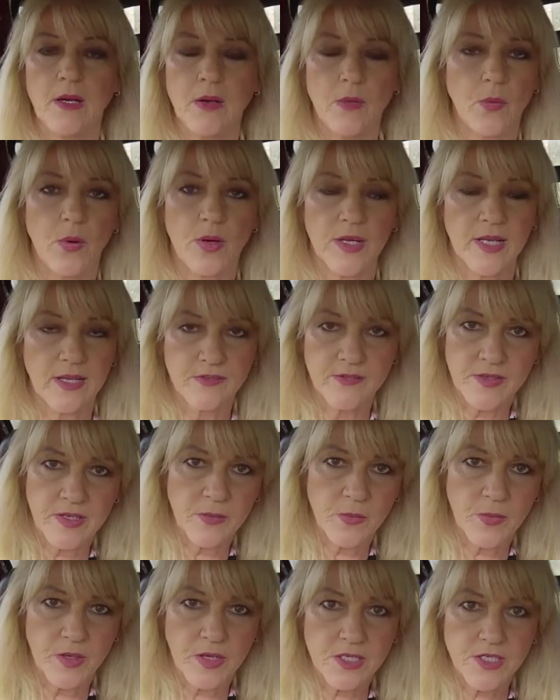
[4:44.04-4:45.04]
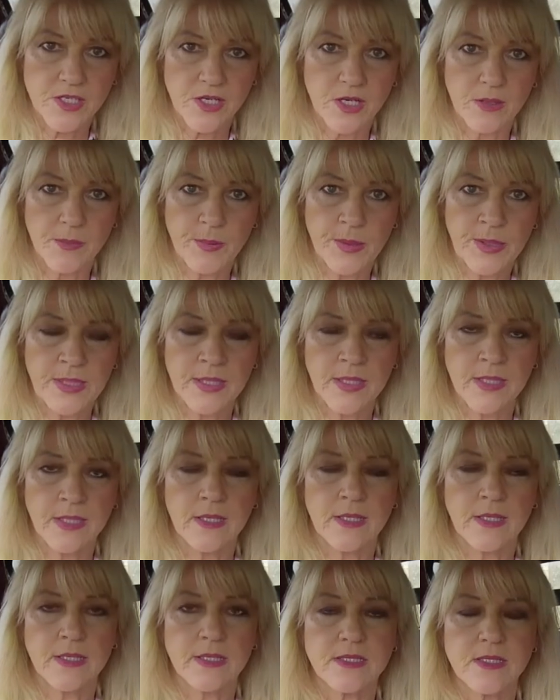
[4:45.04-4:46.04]
one evening workshop.
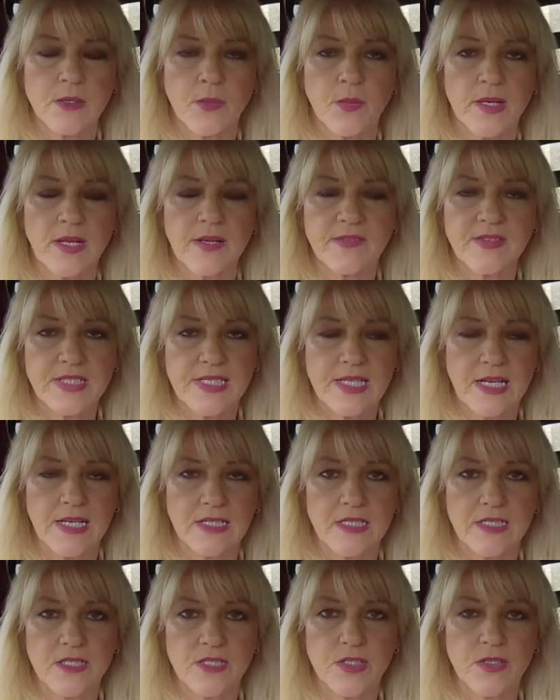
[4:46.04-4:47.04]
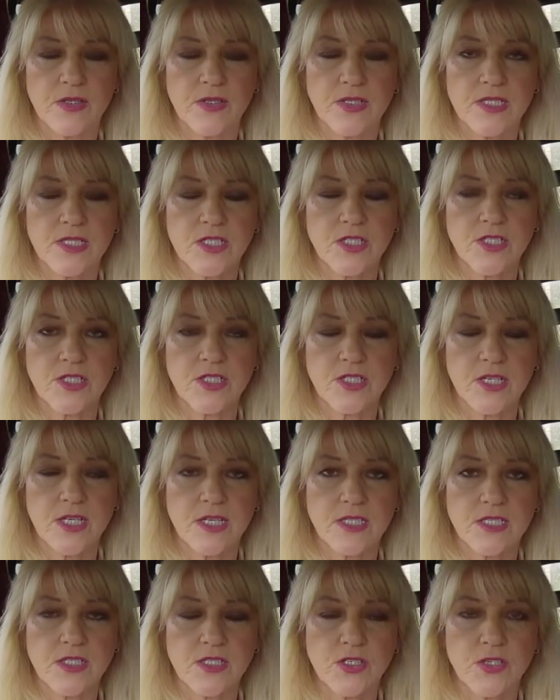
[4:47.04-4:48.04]
So what I've decided to do is